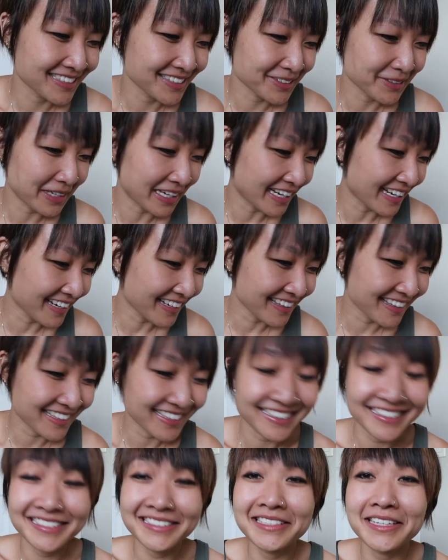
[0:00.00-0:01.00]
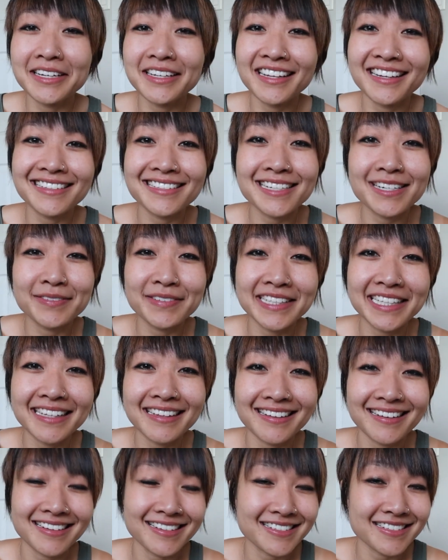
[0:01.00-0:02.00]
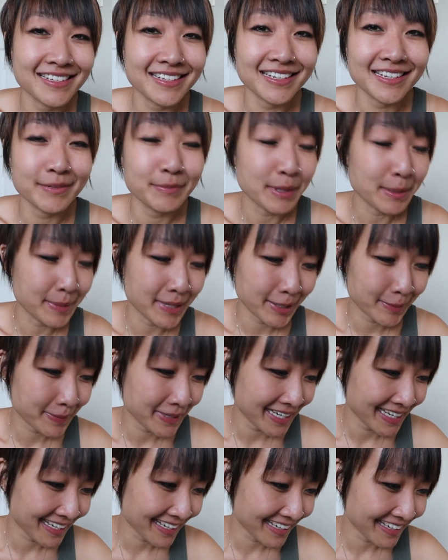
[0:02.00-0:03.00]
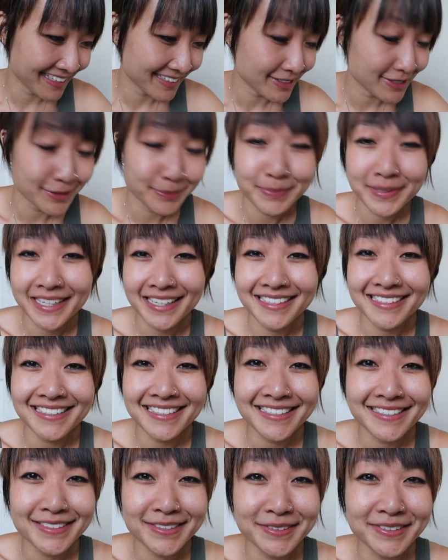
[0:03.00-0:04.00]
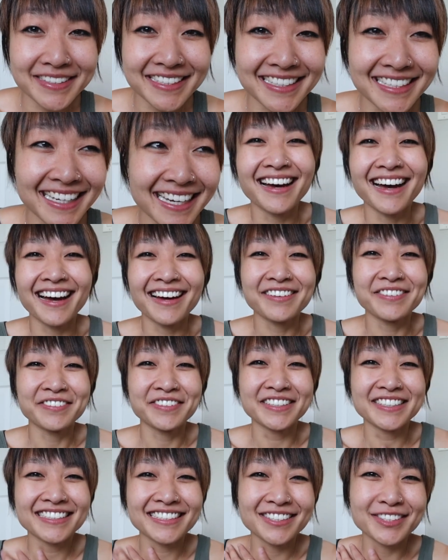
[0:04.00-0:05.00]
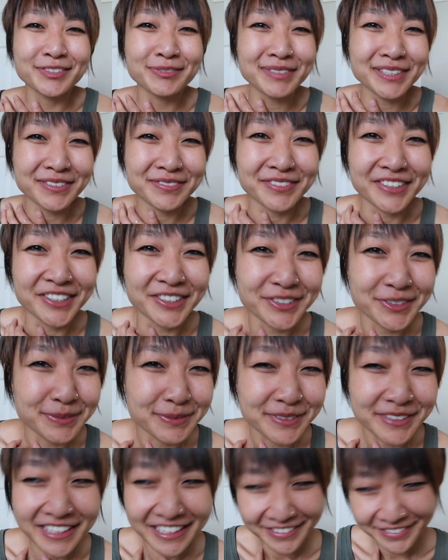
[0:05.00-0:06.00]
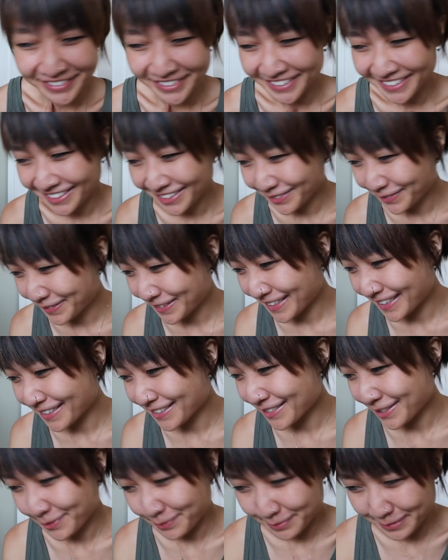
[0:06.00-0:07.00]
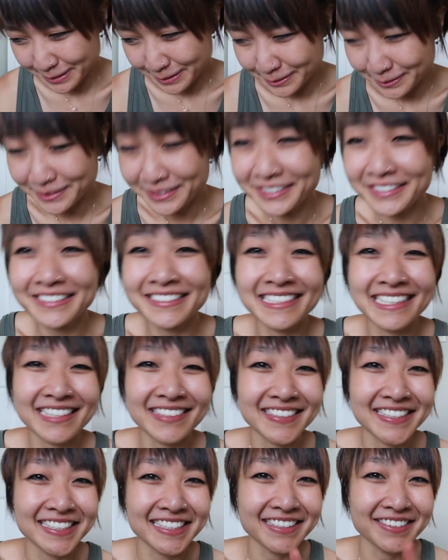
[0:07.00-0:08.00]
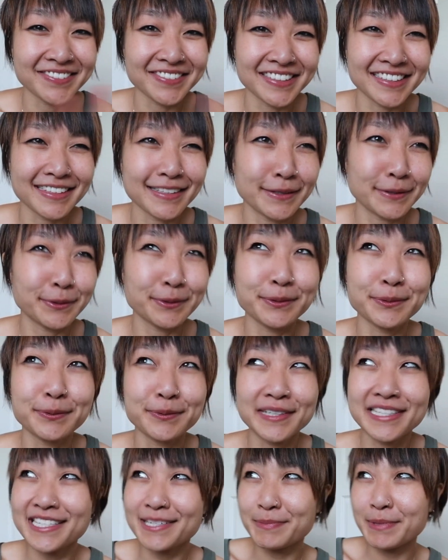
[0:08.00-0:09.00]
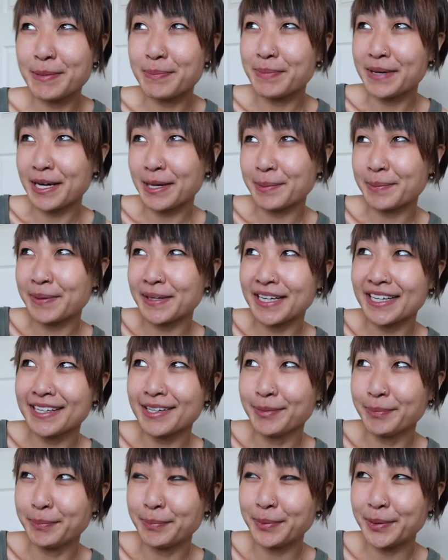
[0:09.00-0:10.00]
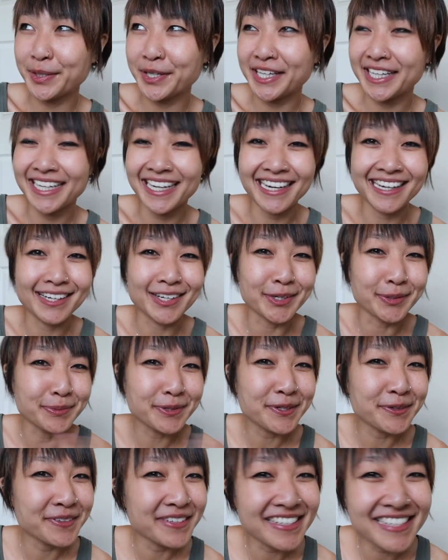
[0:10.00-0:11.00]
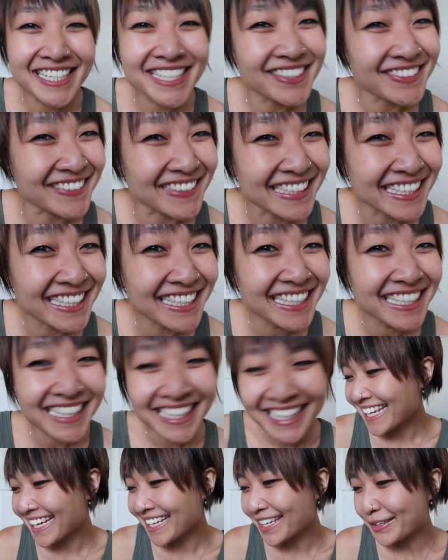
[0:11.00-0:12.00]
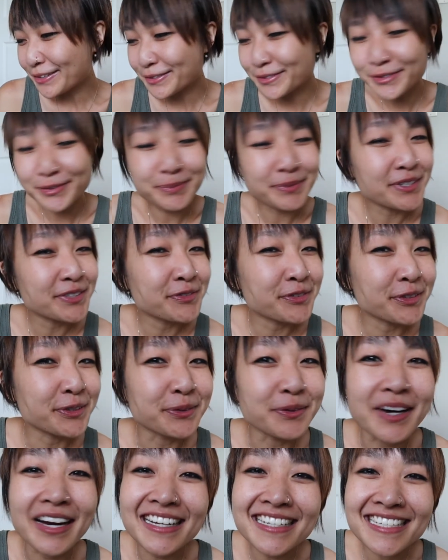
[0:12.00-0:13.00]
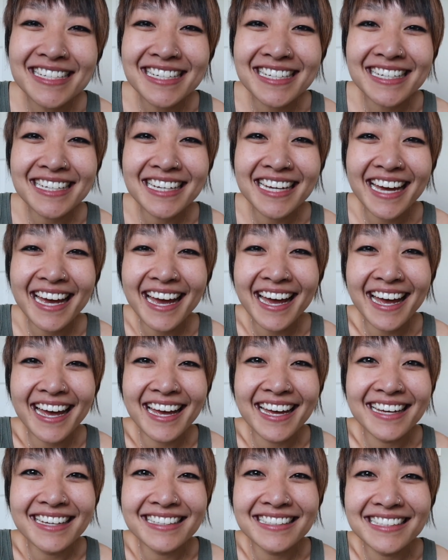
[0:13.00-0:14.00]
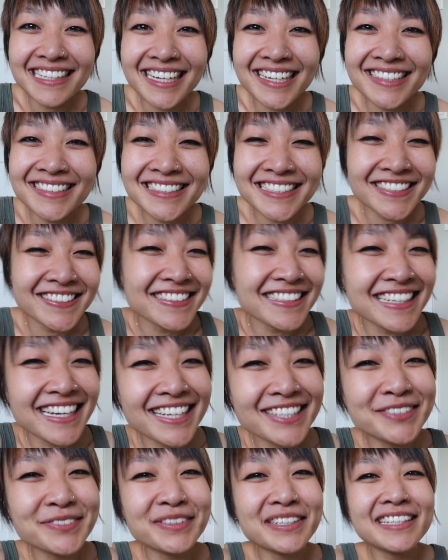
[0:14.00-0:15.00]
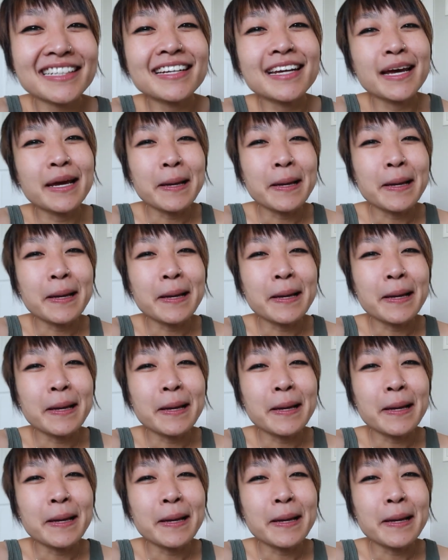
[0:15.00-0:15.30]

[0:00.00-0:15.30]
So yeah, that's, that's everything that is in my backpack as a PhD student. I feel a little bit vulnerable. I feel a little bit exposed just sharing with you what's in my backpack, but I hope you enjoyed. Thank you so much for watching, and I'll see you in the next one.